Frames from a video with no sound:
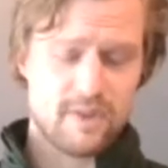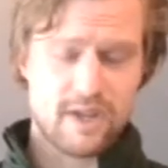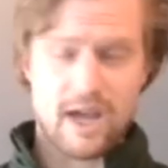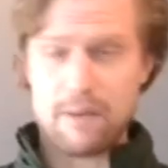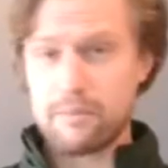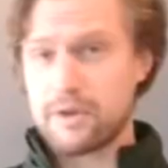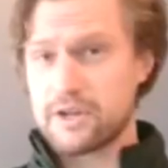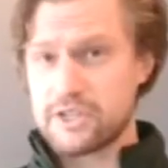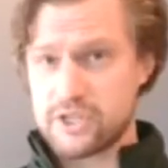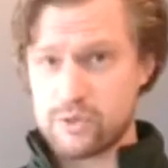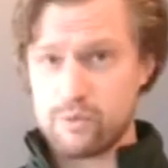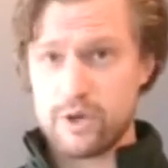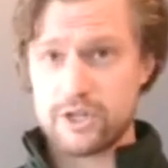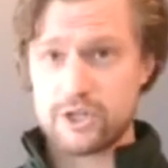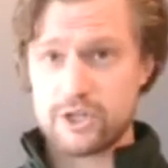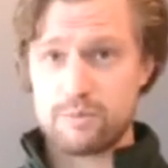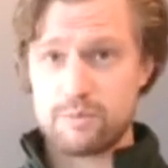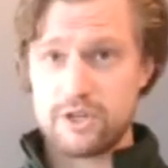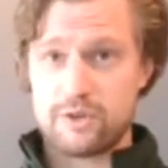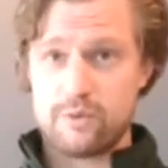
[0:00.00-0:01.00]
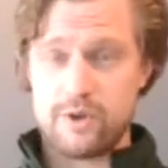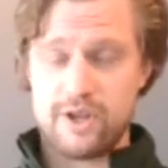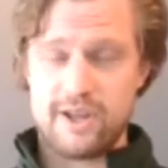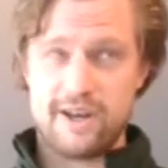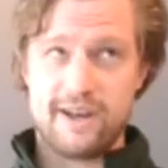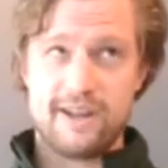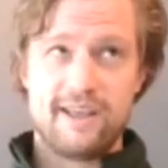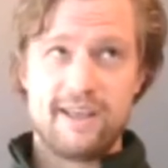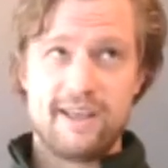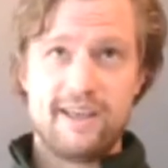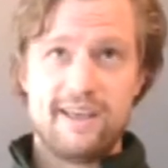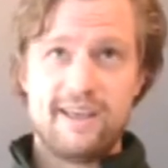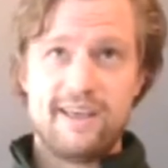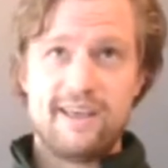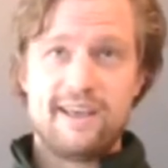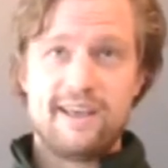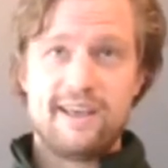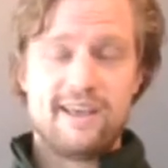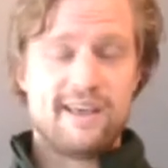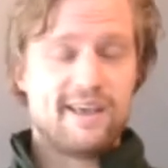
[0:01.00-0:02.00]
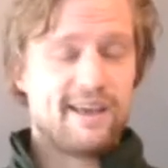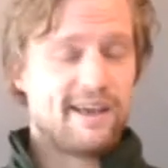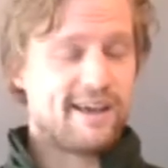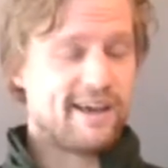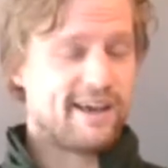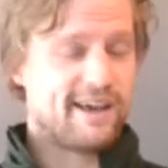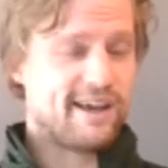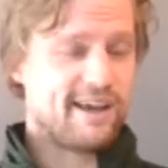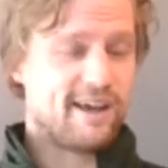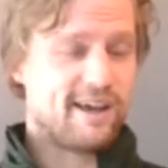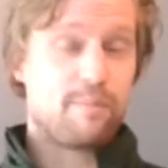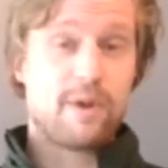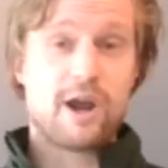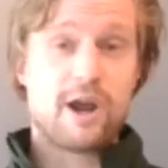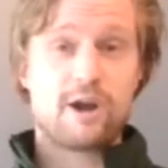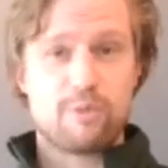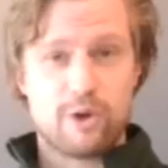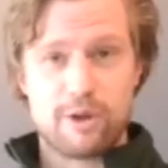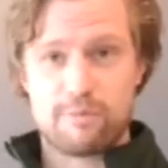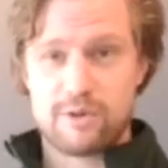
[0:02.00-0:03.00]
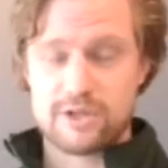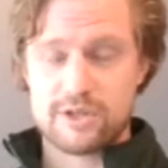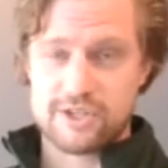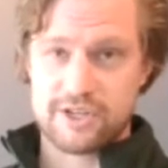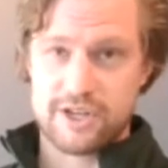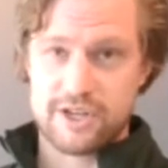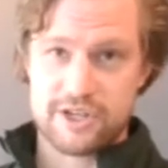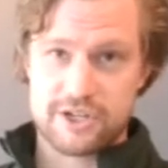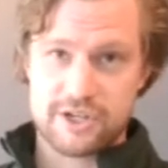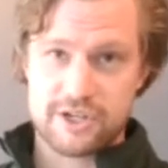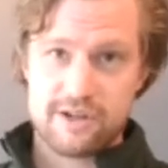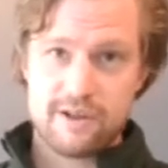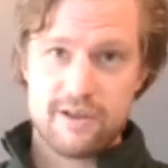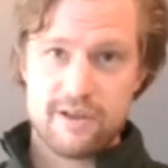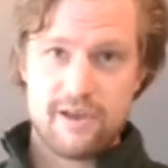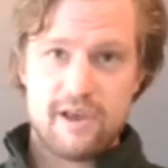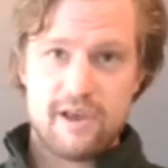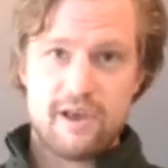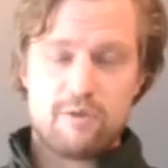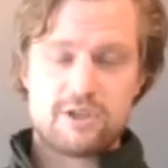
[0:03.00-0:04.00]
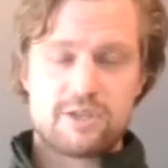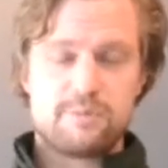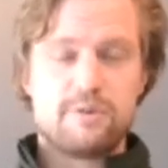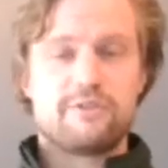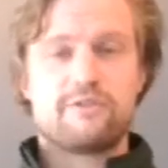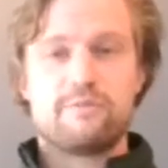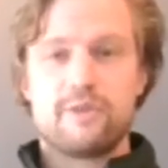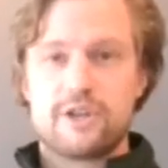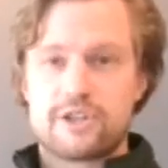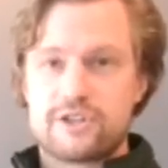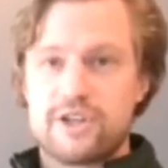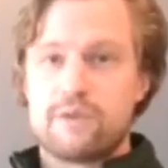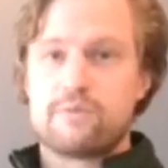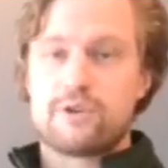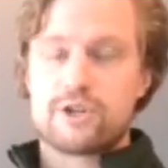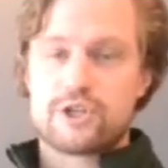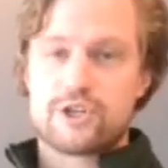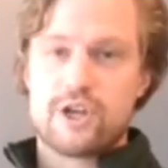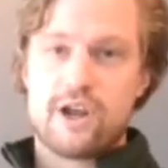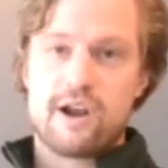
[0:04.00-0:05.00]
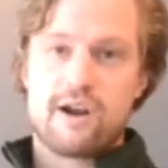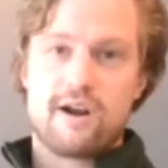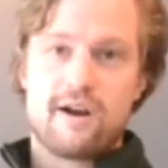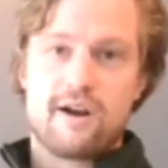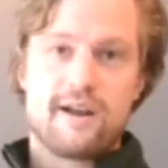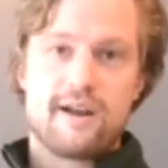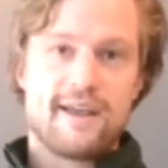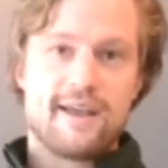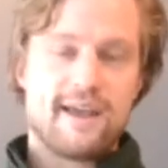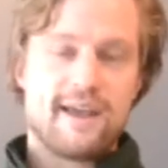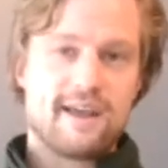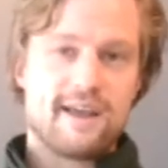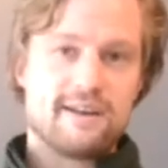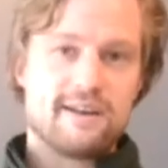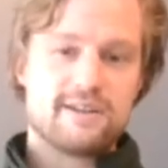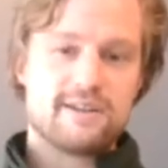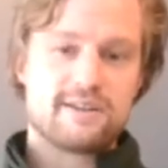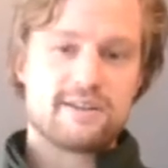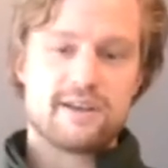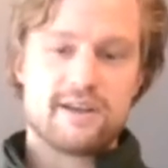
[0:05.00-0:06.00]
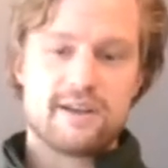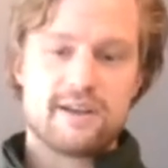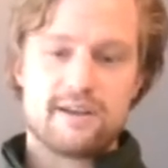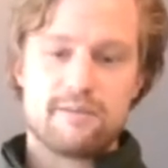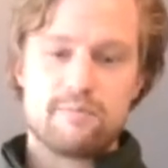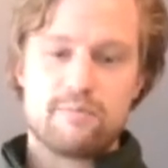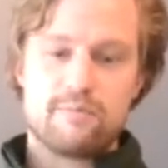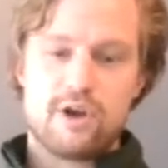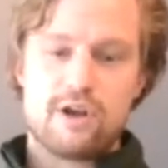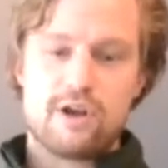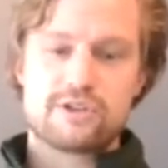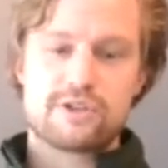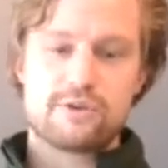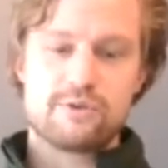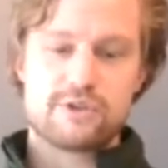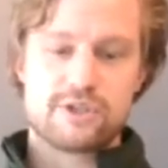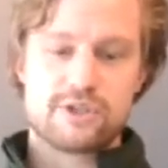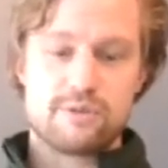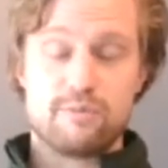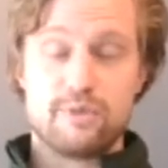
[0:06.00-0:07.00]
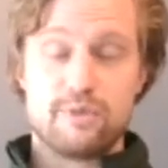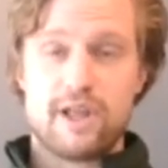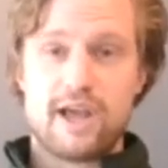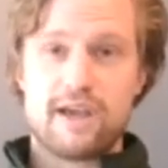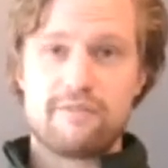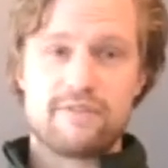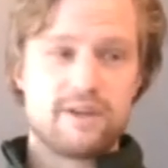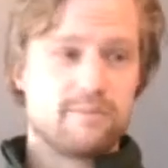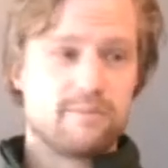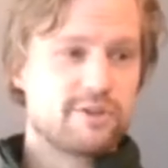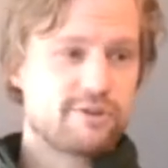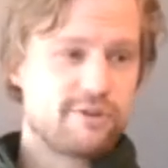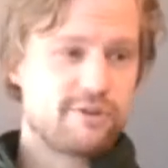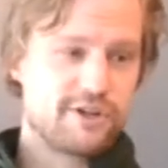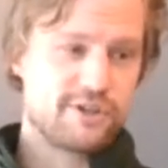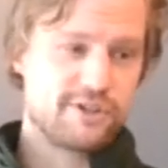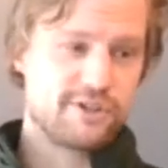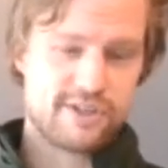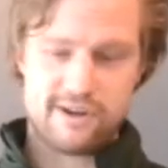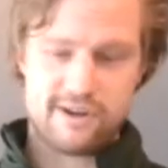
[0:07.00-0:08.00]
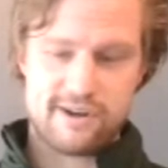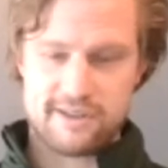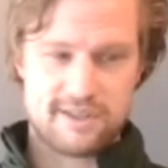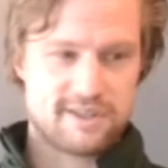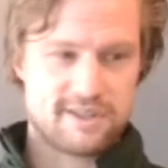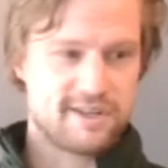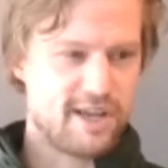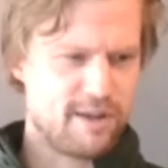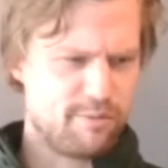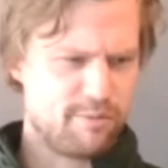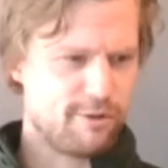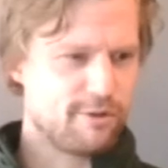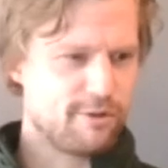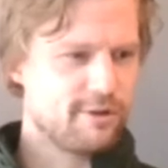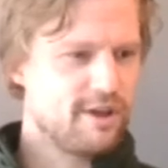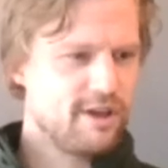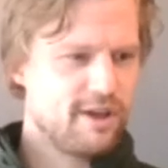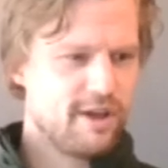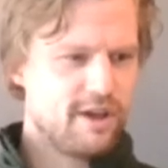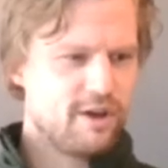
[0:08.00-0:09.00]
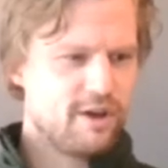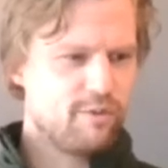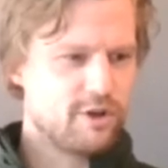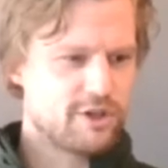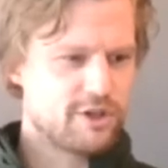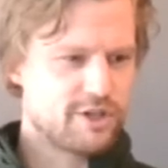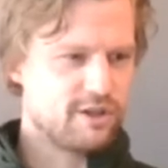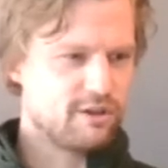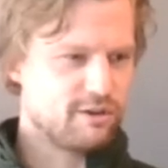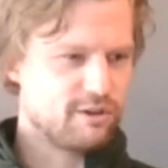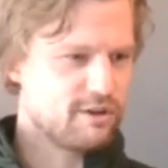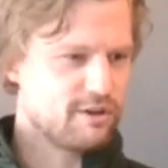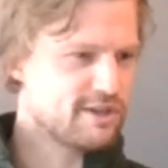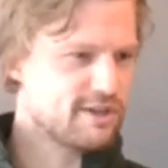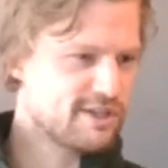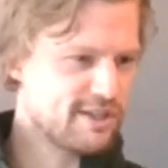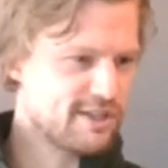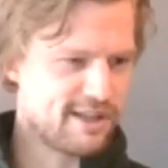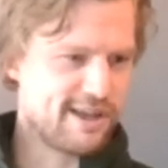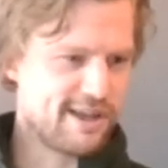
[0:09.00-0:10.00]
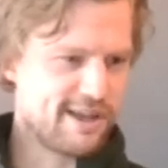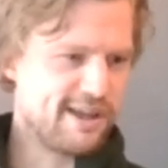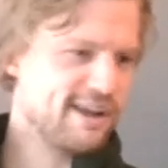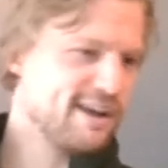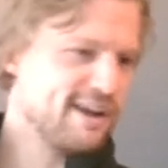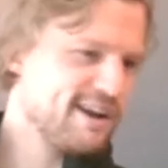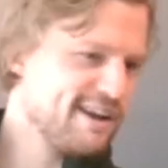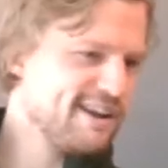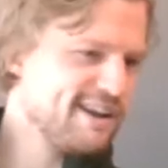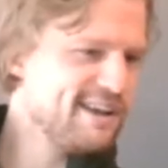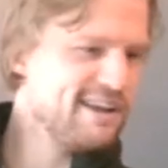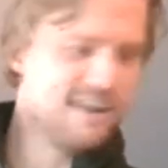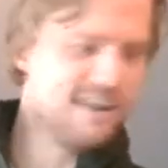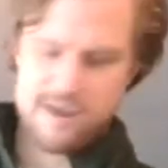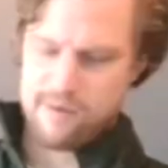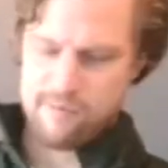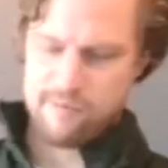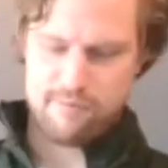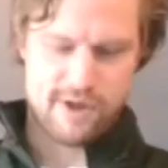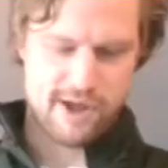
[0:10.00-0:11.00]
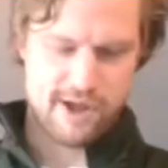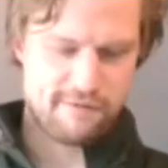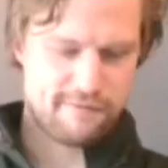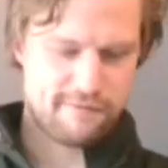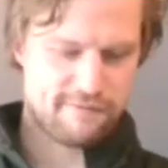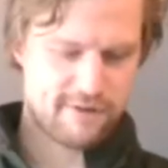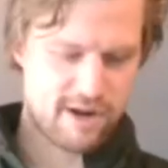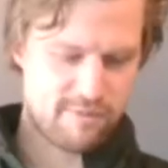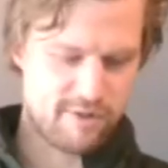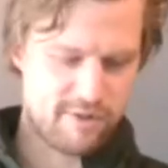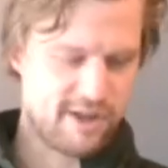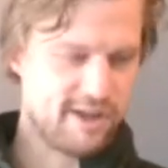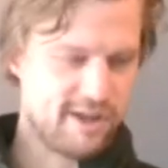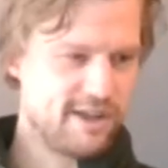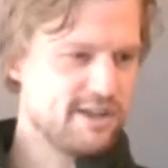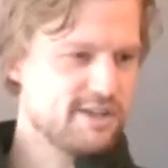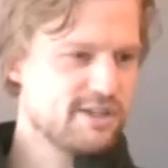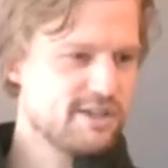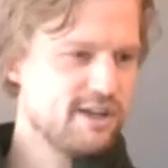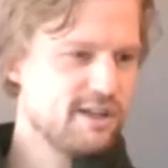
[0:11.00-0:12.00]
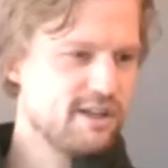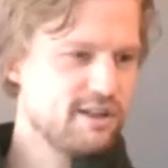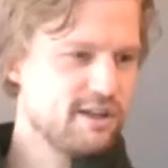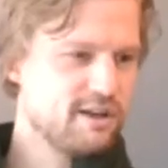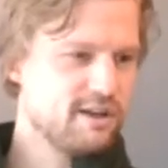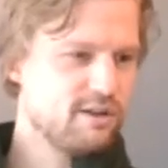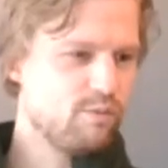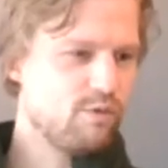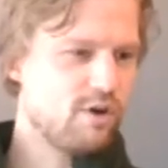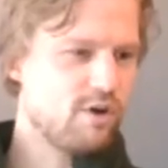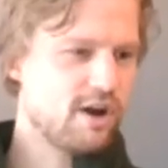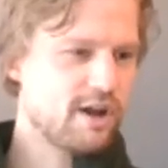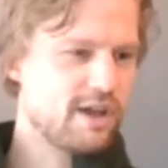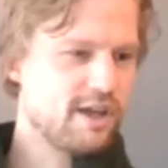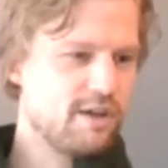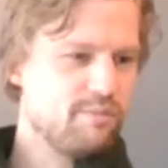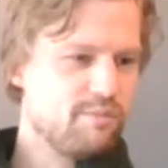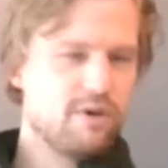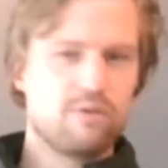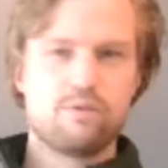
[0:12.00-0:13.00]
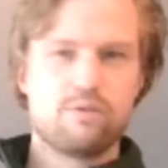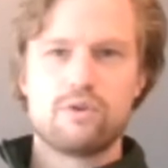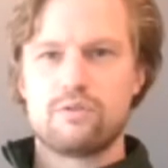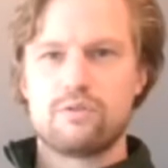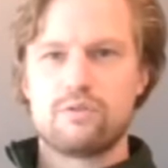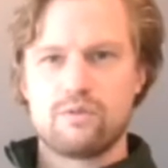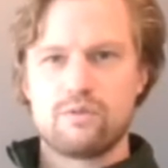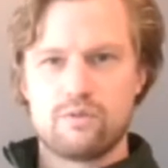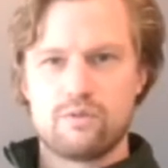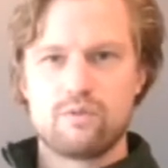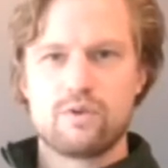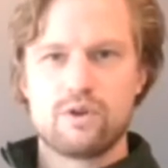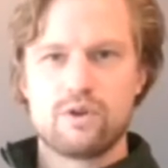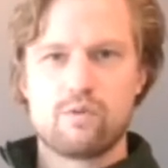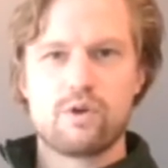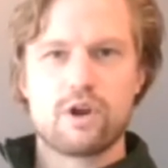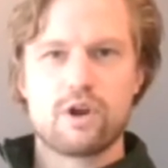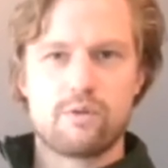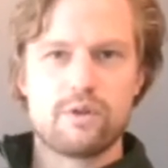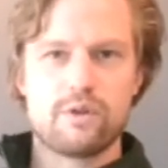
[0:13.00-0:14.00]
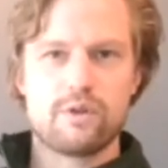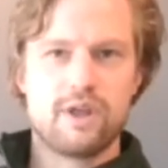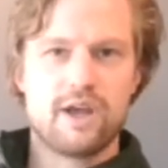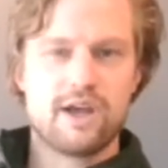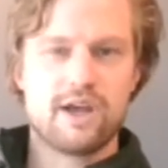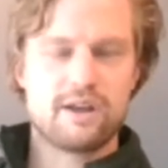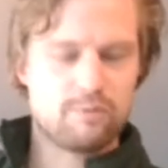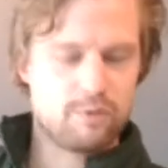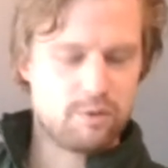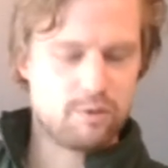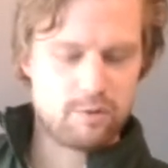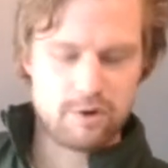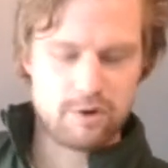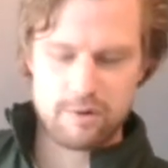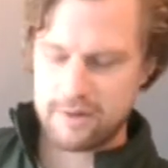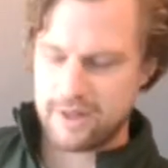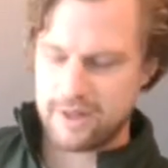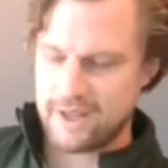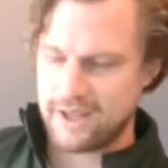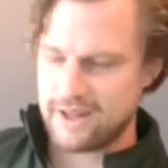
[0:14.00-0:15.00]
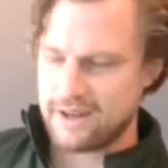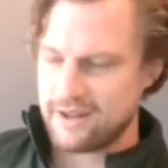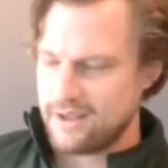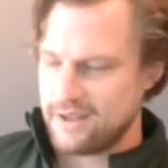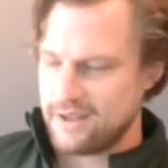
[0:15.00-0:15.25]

I'm going to switch between uh, a PowerPoint presentation with some information I want to share and um, also some live demonstrations here at the table, which it looks like my framing is a little wonky, but we'll, we'll work with that. We'll work with that.